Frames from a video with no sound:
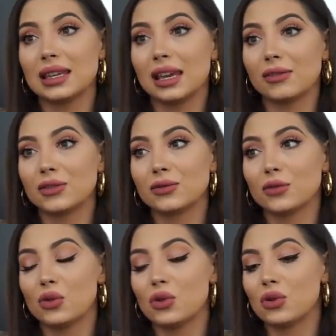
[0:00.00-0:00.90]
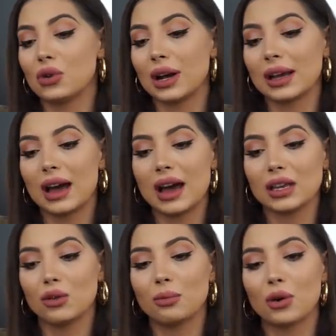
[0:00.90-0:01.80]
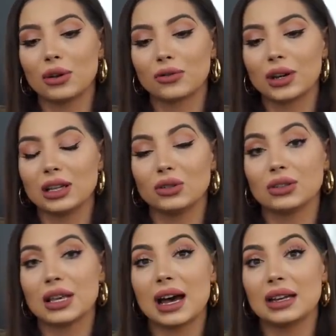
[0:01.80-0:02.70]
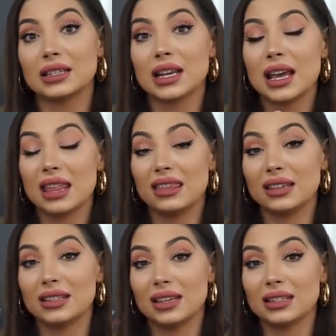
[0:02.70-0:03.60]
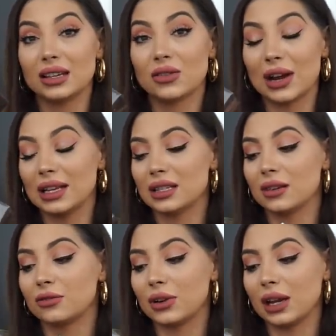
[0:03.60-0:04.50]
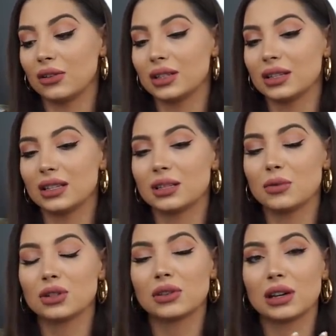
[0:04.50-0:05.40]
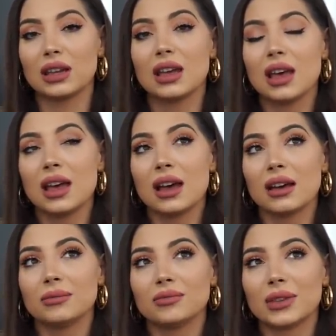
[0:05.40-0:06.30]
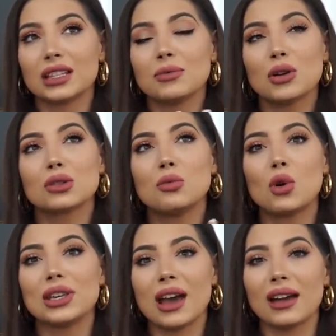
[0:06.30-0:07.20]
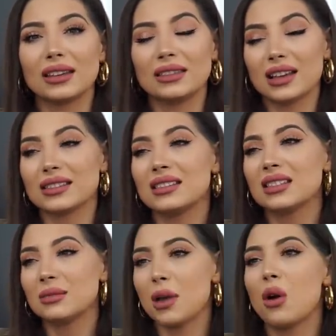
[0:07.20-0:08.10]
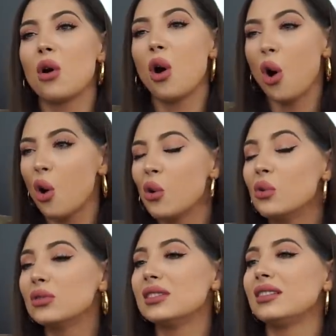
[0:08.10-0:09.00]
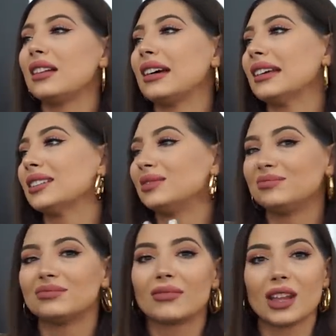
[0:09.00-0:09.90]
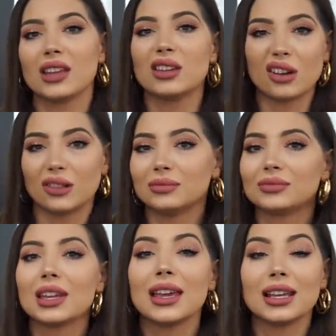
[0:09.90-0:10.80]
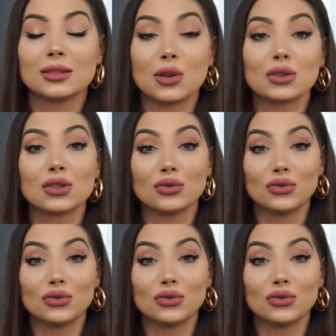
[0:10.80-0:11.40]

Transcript: a gift for a guy, your boyfriend, your dad, this is a great fragrance. It smells very, it smells more young. It doesn't smell old and like, you know, it smells